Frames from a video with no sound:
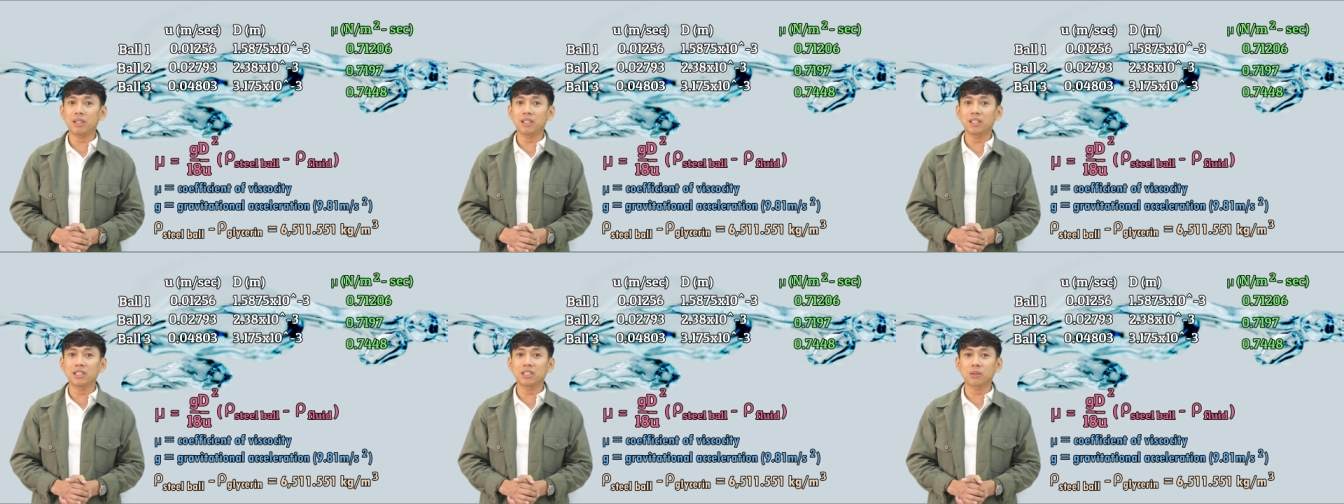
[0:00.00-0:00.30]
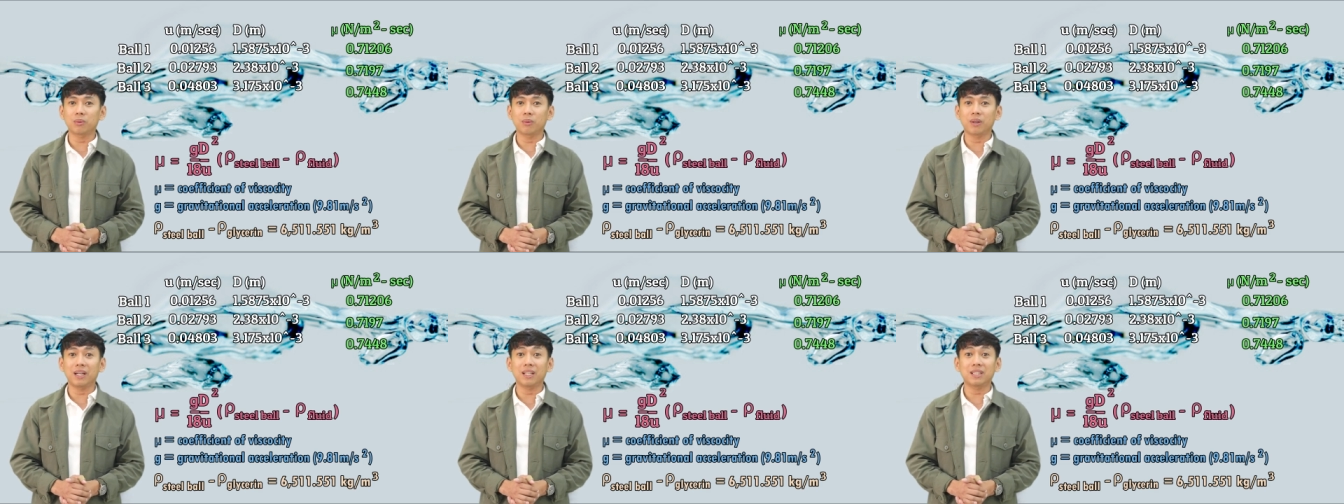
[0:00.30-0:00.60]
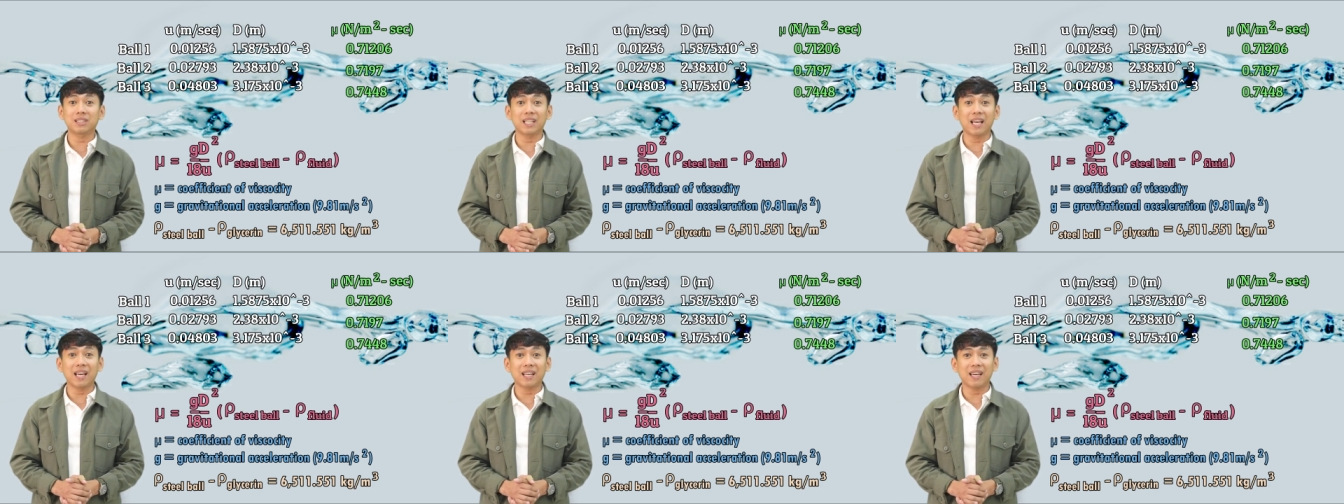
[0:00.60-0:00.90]
meter
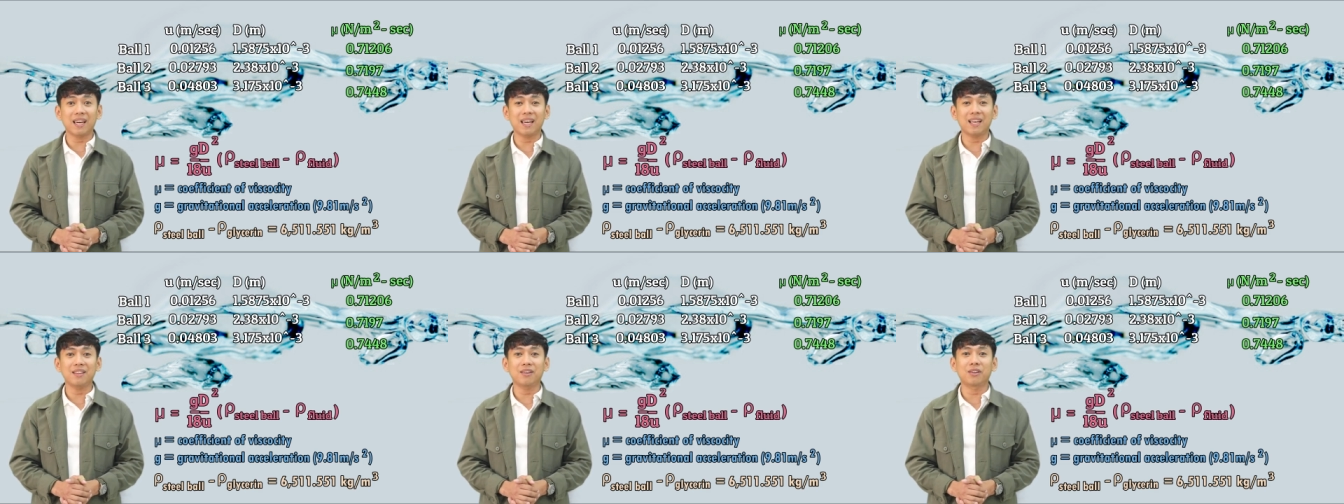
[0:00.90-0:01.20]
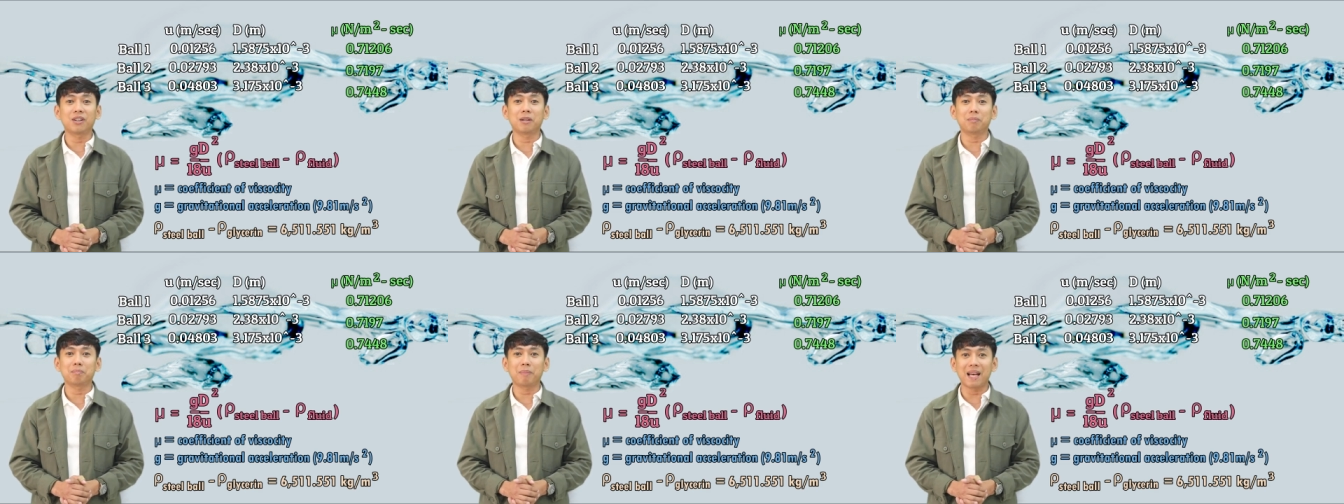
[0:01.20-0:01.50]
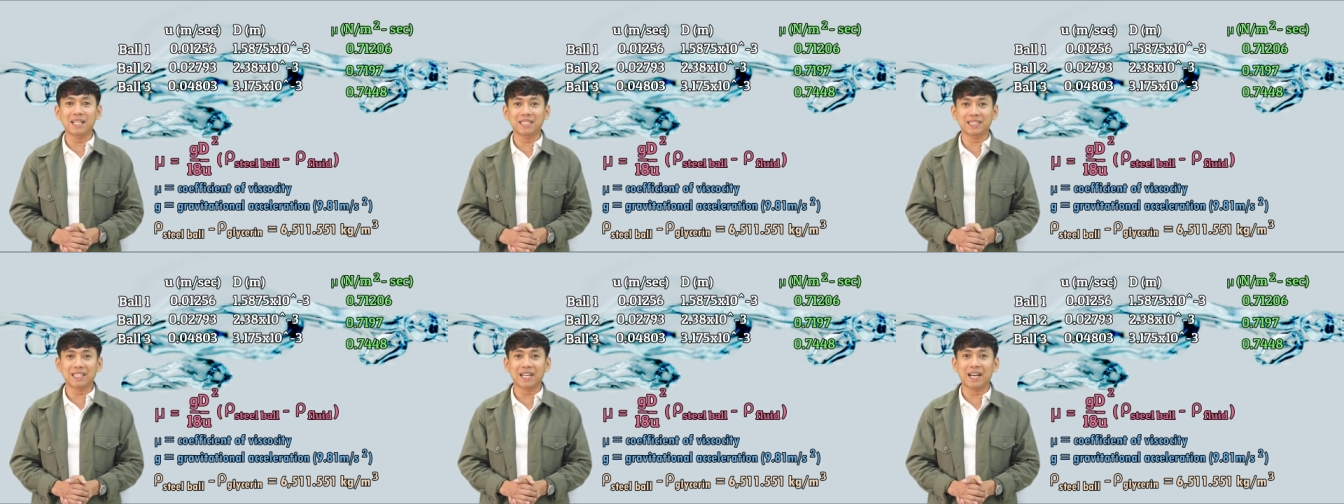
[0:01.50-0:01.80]
squared second or
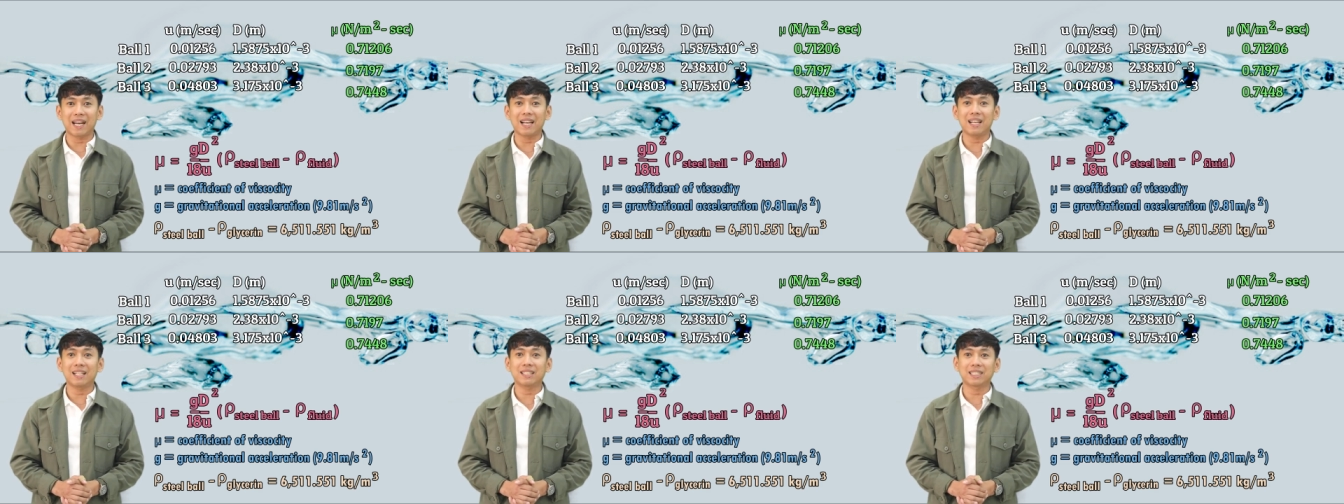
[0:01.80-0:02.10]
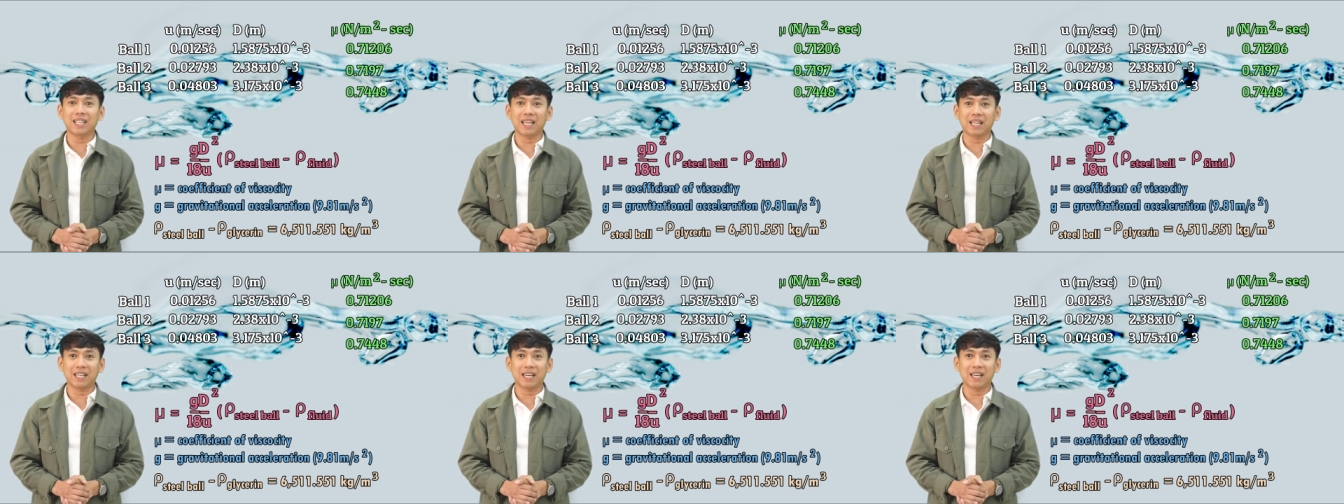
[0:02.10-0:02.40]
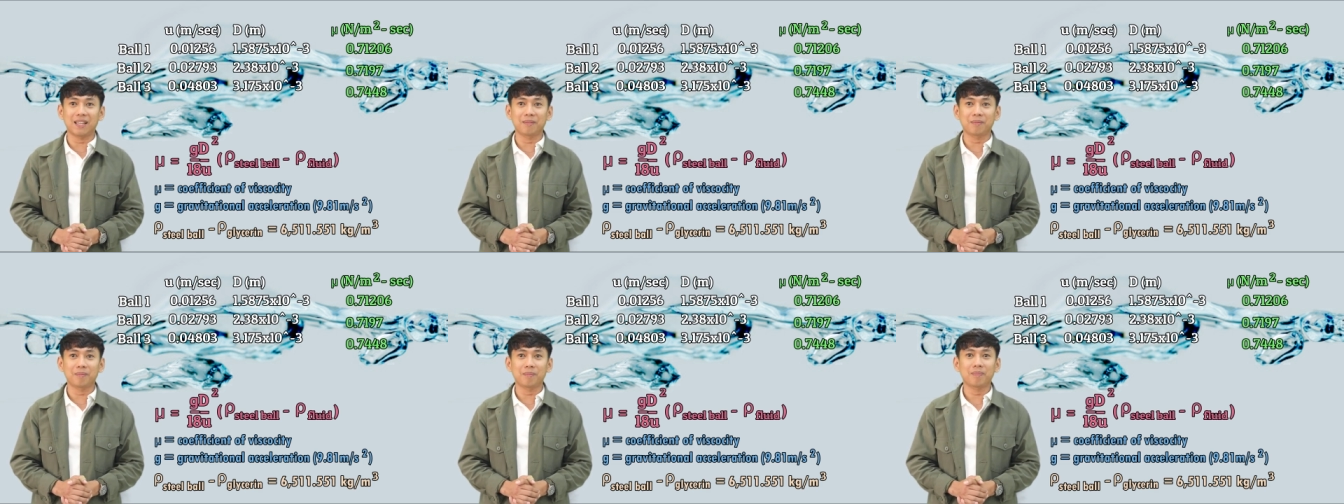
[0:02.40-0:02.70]
Pascal
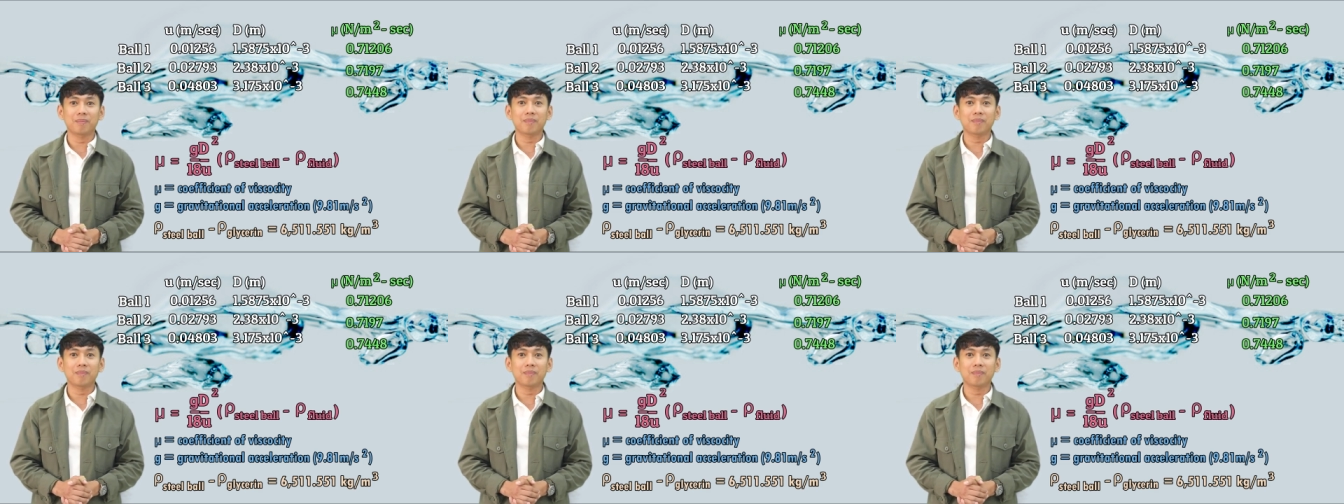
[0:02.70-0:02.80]
second.